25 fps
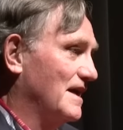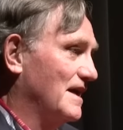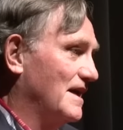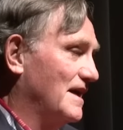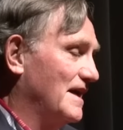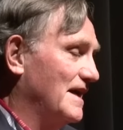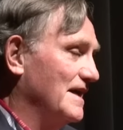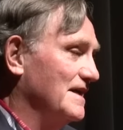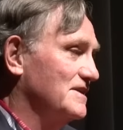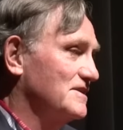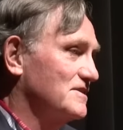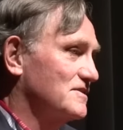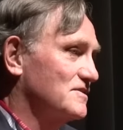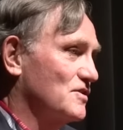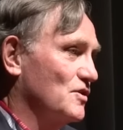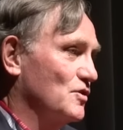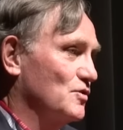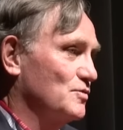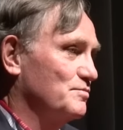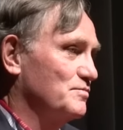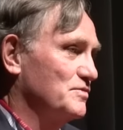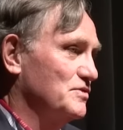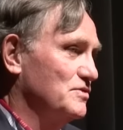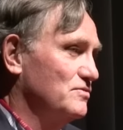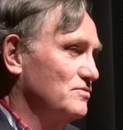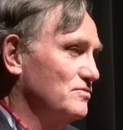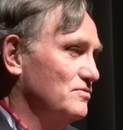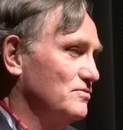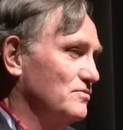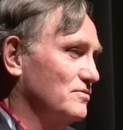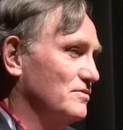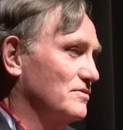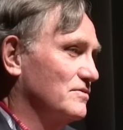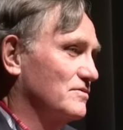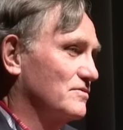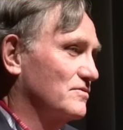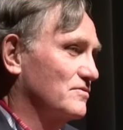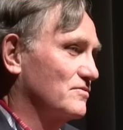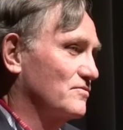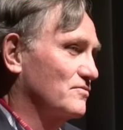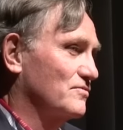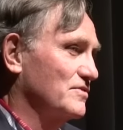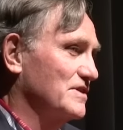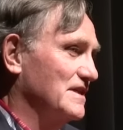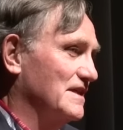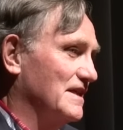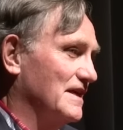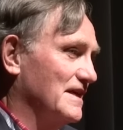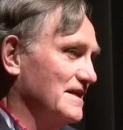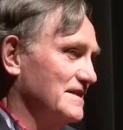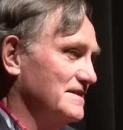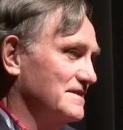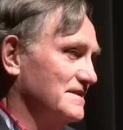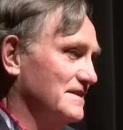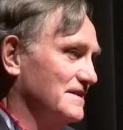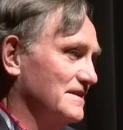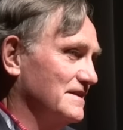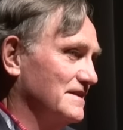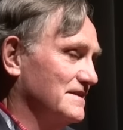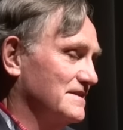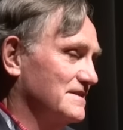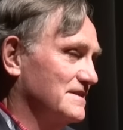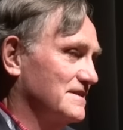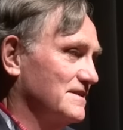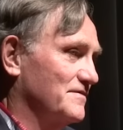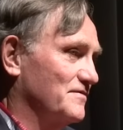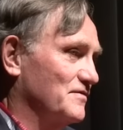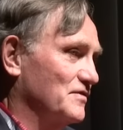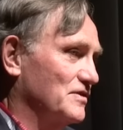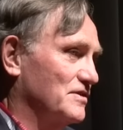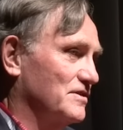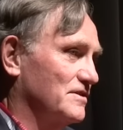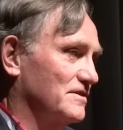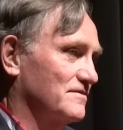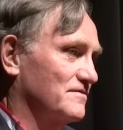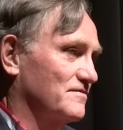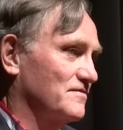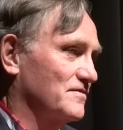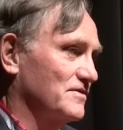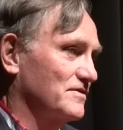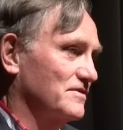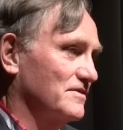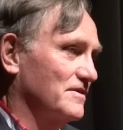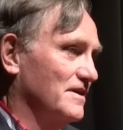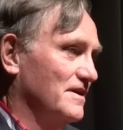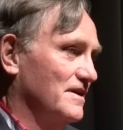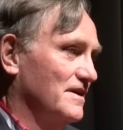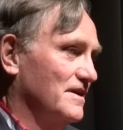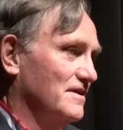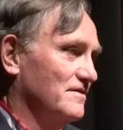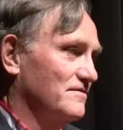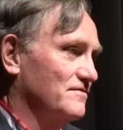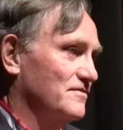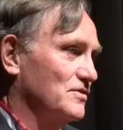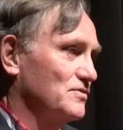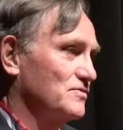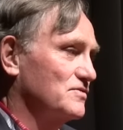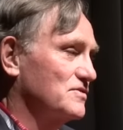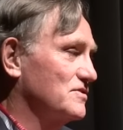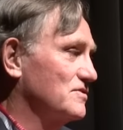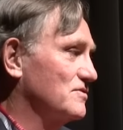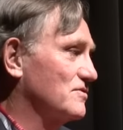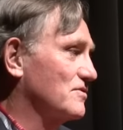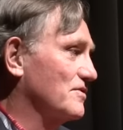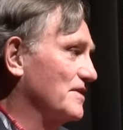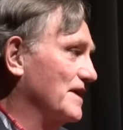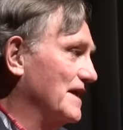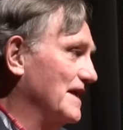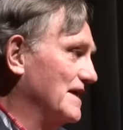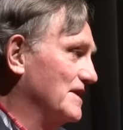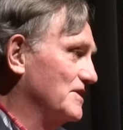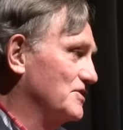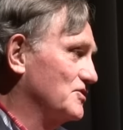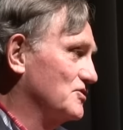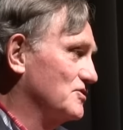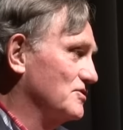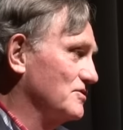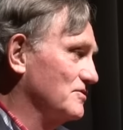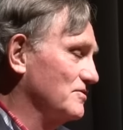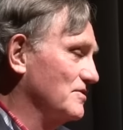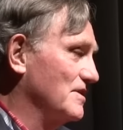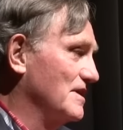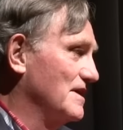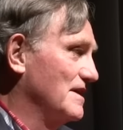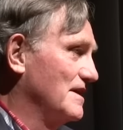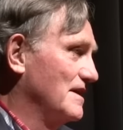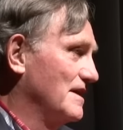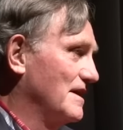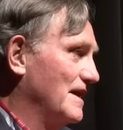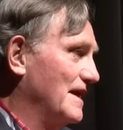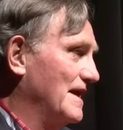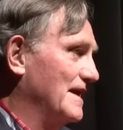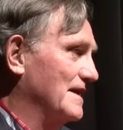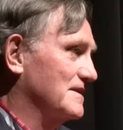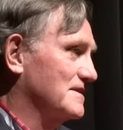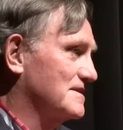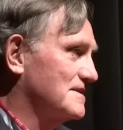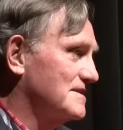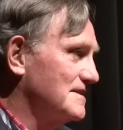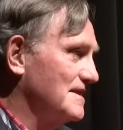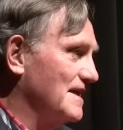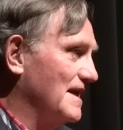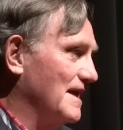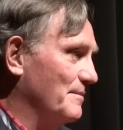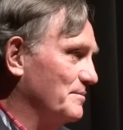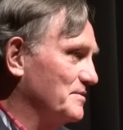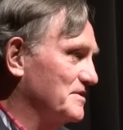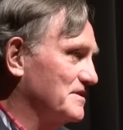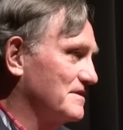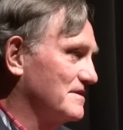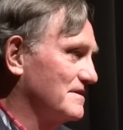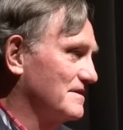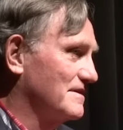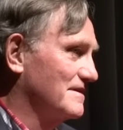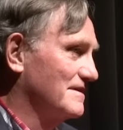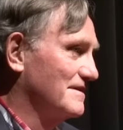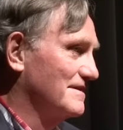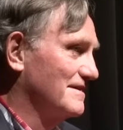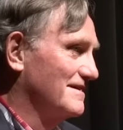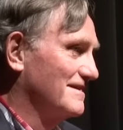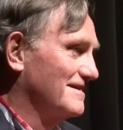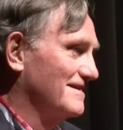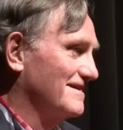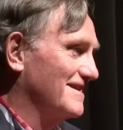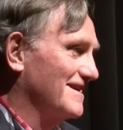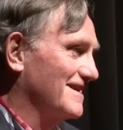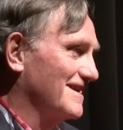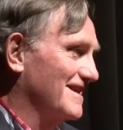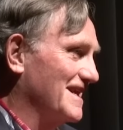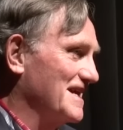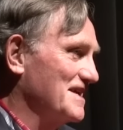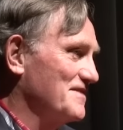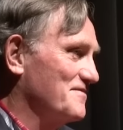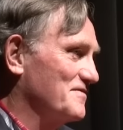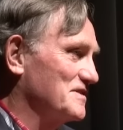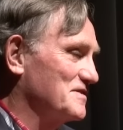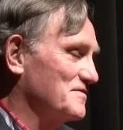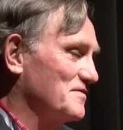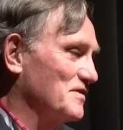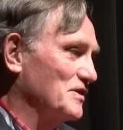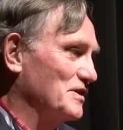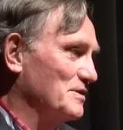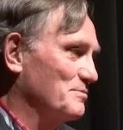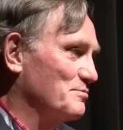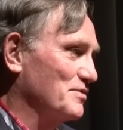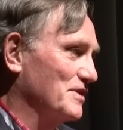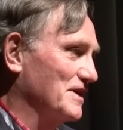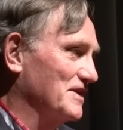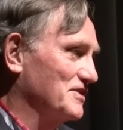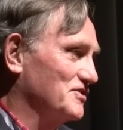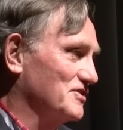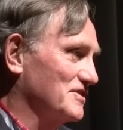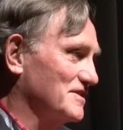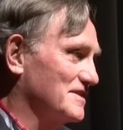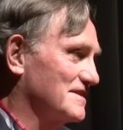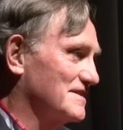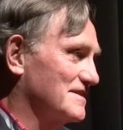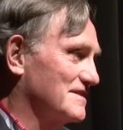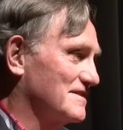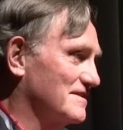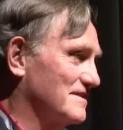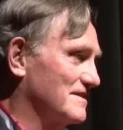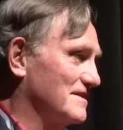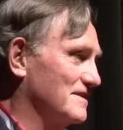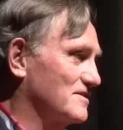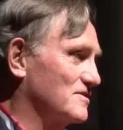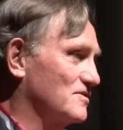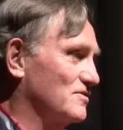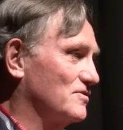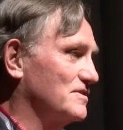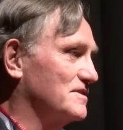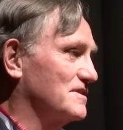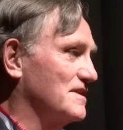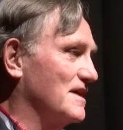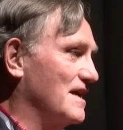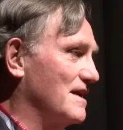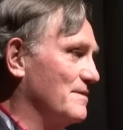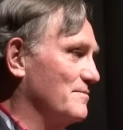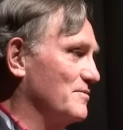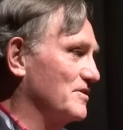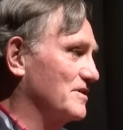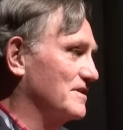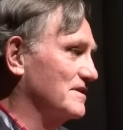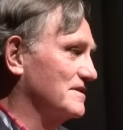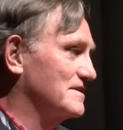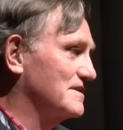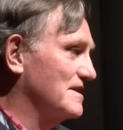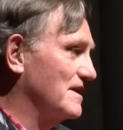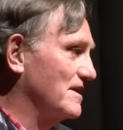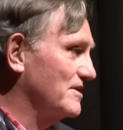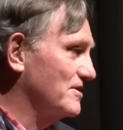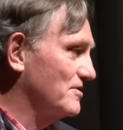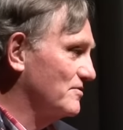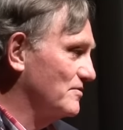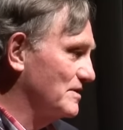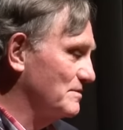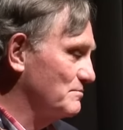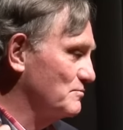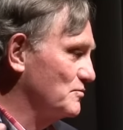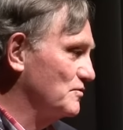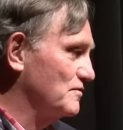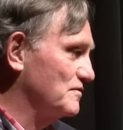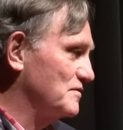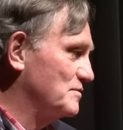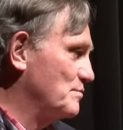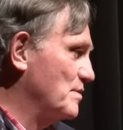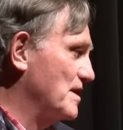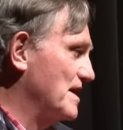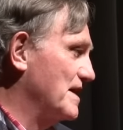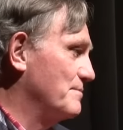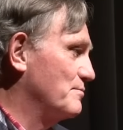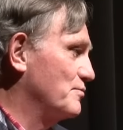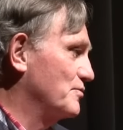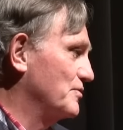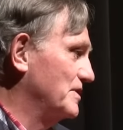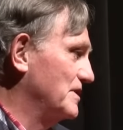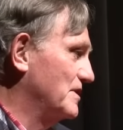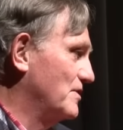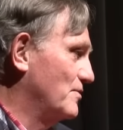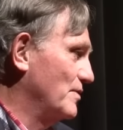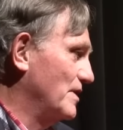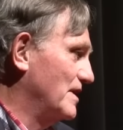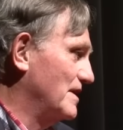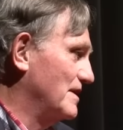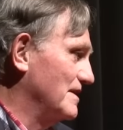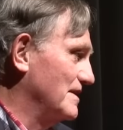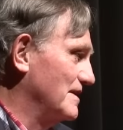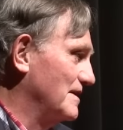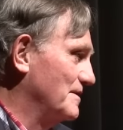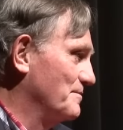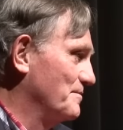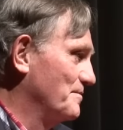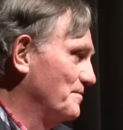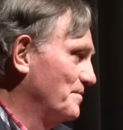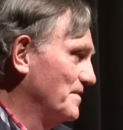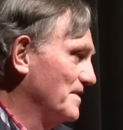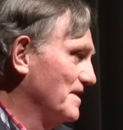I just hope you realize it. It's difficult for folks your age to accept that life is very precious. This old timer can tell you it moves by pretty quickly.